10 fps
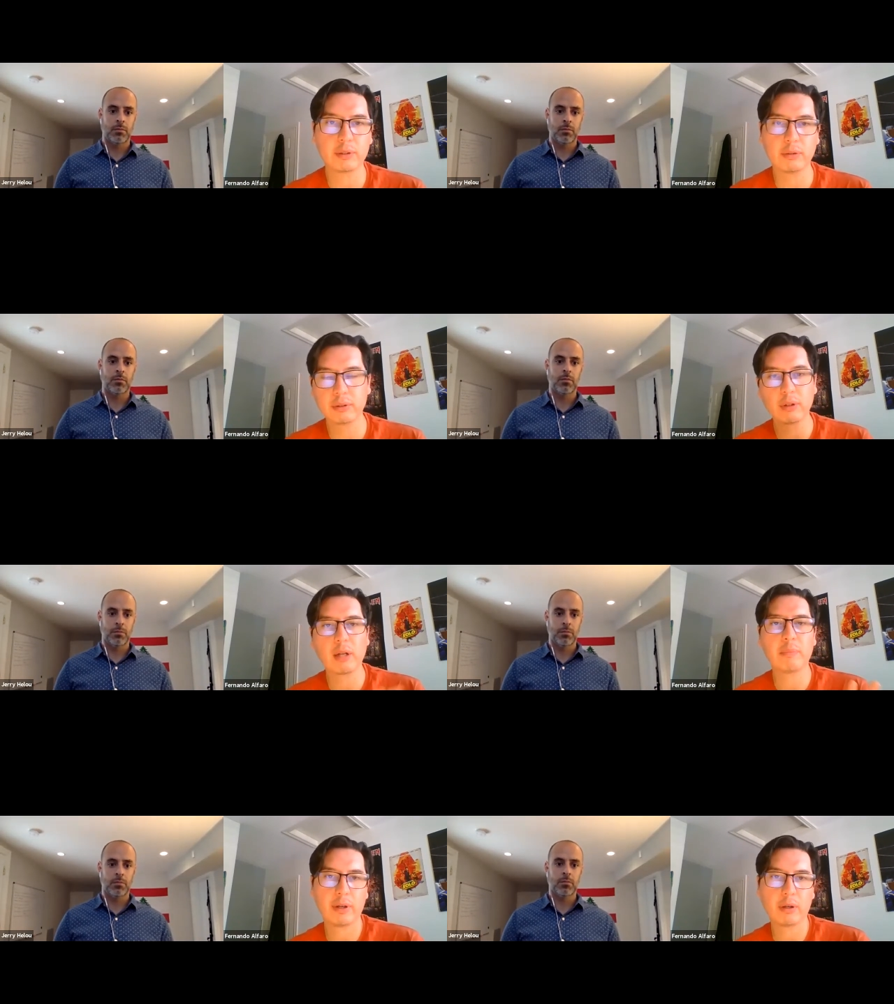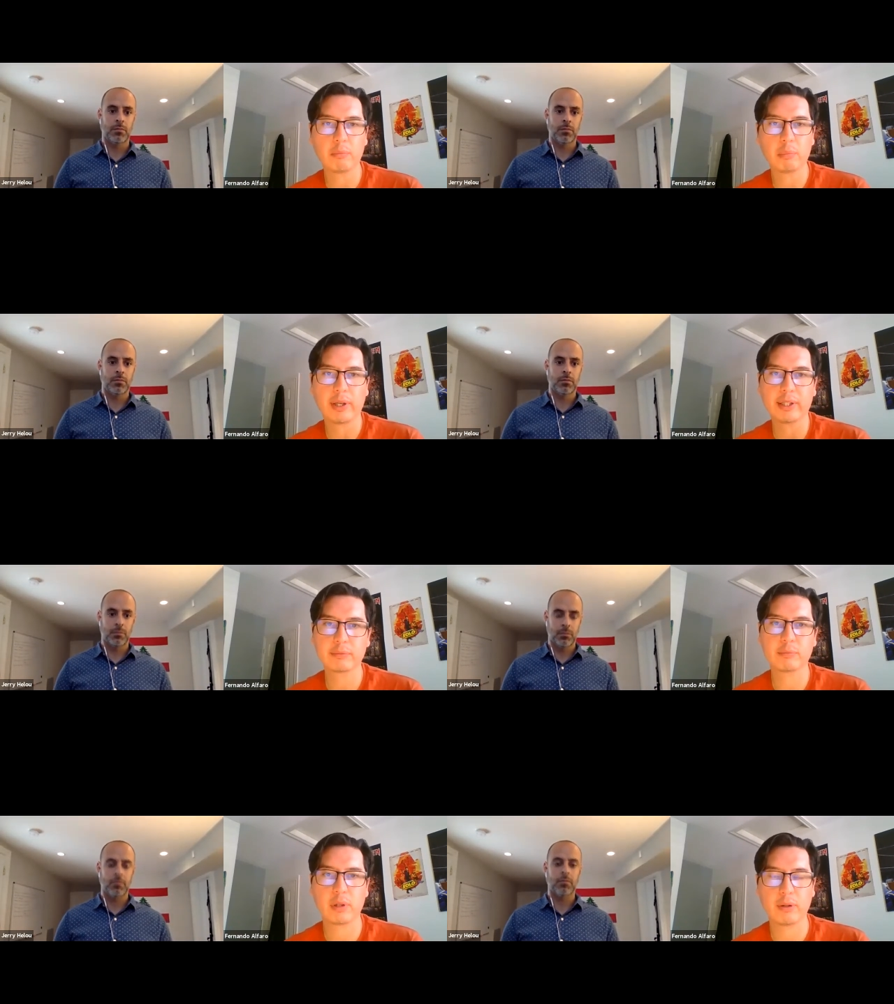Speaker 1: So it's not a very
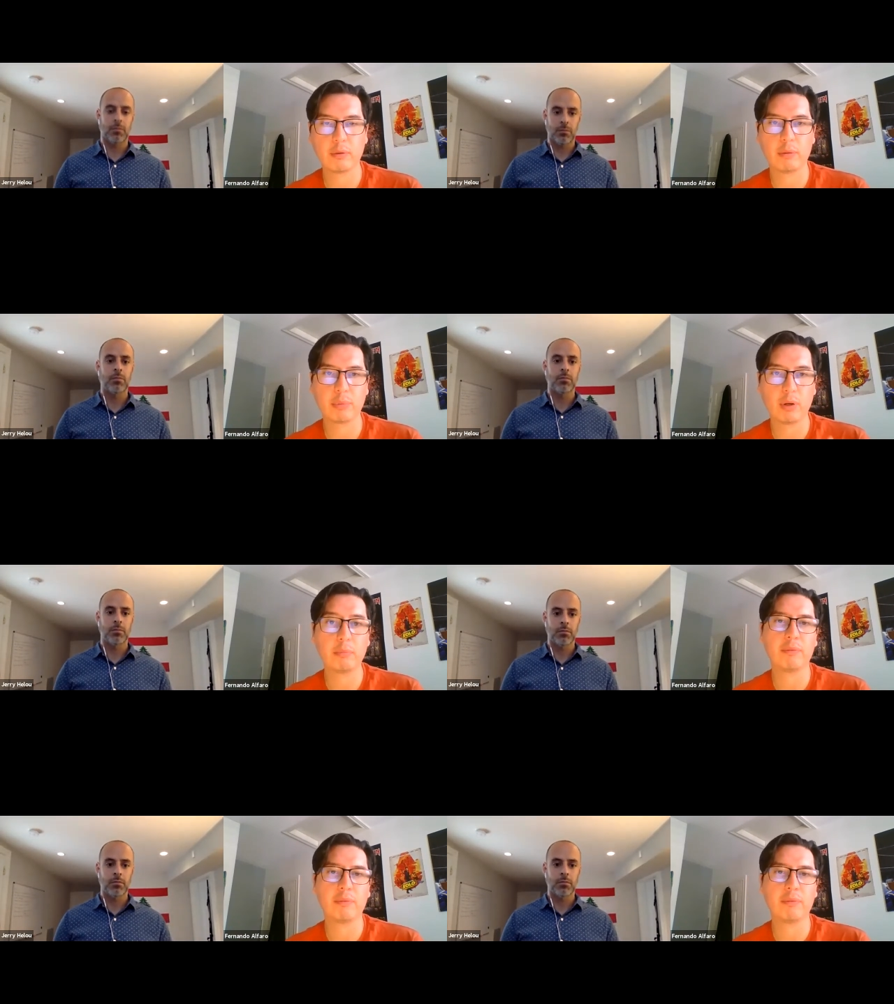complex uh, problem